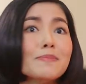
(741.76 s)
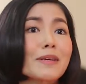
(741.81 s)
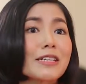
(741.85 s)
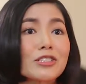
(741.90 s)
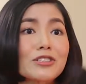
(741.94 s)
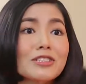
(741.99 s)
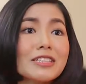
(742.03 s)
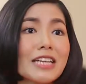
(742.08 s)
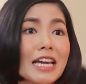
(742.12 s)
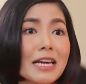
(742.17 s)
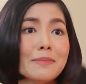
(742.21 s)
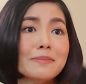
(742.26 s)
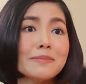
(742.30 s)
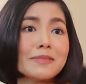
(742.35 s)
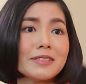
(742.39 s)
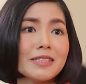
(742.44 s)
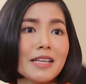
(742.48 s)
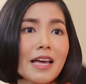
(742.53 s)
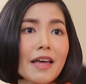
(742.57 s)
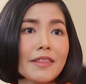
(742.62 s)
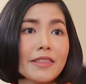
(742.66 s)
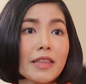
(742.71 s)
major
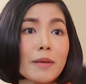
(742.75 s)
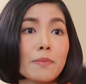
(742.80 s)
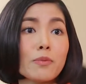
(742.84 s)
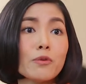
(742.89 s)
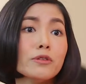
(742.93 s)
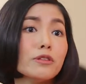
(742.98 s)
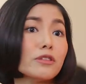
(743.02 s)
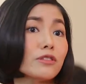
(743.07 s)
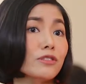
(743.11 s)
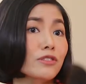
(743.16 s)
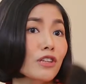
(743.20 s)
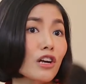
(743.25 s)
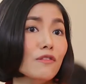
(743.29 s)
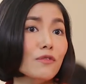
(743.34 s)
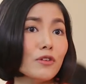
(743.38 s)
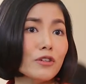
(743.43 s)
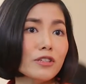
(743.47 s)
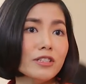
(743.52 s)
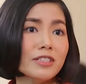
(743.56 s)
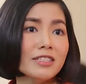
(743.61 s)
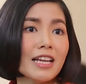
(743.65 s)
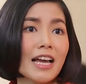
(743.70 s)
games, they put the
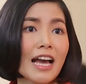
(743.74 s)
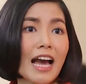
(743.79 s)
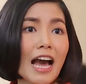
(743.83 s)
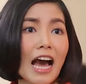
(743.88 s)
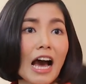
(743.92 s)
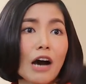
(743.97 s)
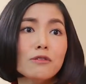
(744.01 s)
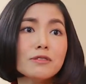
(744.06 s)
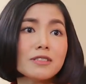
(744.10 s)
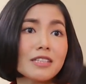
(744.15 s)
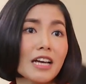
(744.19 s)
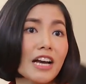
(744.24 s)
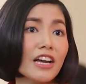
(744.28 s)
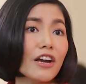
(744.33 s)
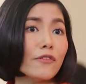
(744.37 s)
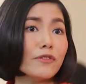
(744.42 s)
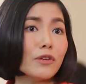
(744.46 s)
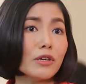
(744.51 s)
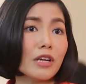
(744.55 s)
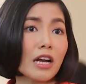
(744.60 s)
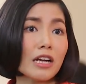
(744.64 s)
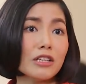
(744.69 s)
servers outside
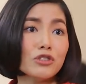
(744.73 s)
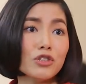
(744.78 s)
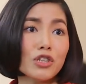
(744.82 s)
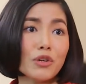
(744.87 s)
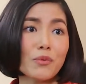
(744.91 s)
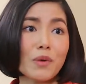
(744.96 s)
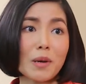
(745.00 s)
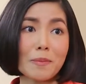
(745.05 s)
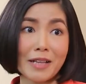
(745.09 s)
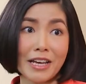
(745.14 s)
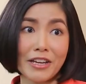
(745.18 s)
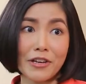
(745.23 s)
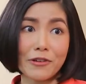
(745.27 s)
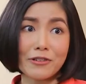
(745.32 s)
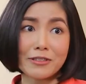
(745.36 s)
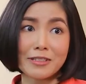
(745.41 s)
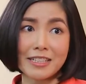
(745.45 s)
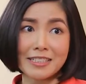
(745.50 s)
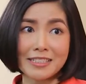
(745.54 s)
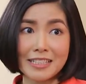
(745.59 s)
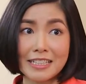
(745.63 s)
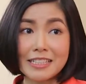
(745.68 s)
of the country where
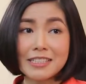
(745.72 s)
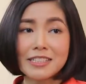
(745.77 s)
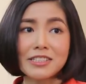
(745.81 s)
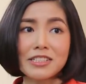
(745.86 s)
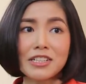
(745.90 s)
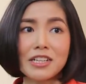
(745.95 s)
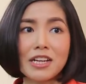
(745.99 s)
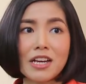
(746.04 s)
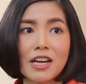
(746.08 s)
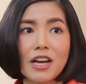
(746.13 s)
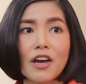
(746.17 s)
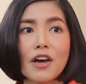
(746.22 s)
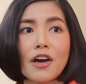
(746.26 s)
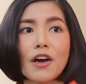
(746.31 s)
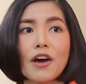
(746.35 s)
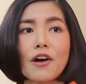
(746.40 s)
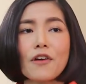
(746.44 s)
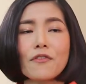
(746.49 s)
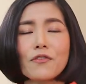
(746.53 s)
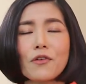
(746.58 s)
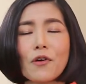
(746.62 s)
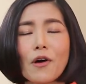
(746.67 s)
players exist.
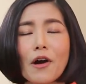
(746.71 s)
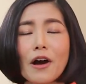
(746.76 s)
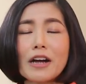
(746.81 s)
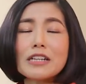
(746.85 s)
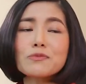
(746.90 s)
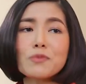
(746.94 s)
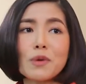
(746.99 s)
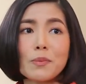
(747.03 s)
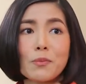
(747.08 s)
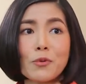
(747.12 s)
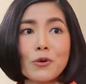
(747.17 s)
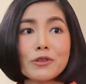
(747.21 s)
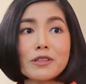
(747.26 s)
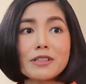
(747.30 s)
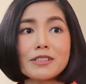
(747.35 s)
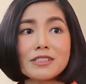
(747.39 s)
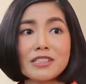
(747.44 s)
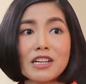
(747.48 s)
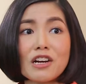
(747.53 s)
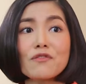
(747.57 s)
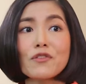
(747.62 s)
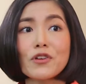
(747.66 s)
For us, we put the
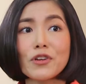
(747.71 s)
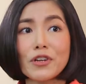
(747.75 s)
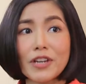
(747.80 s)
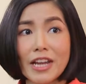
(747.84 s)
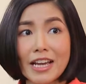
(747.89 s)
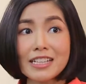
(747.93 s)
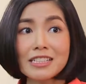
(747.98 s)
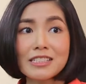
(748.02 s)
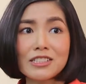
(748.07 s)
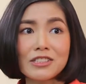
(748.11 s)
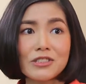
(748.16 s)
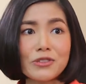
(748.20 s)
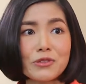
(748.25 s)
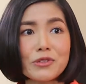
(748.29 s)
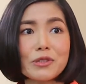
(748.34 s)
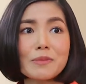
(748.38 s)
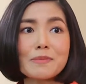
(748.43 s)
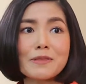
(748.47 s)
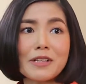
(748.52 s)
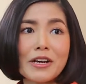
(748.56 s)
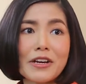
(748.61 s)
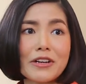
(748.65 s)
server next to
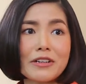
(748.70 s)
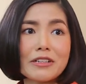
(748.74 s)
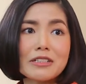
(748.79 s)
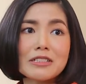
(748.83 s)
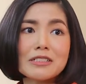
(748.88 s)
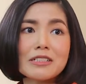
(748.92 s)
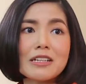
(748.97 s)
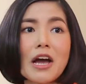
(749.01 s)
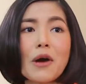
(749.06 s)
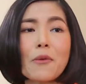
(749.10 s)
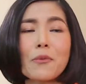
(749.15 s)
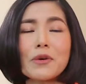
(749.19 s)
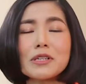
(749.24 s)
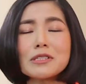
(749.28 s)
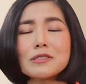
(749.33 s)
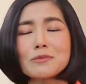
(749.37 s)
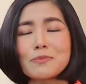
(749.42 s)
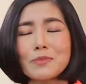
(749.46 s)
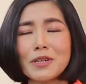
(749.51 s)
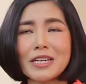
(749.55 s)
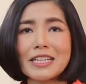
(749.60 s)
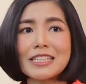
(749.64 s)
the player,
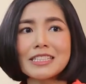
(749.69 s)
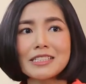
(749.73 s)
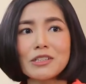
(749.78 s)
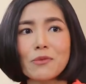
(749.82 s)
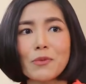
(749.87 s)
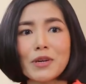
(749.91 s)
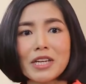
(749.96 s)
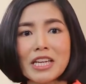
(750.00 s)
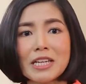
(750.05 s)
which means we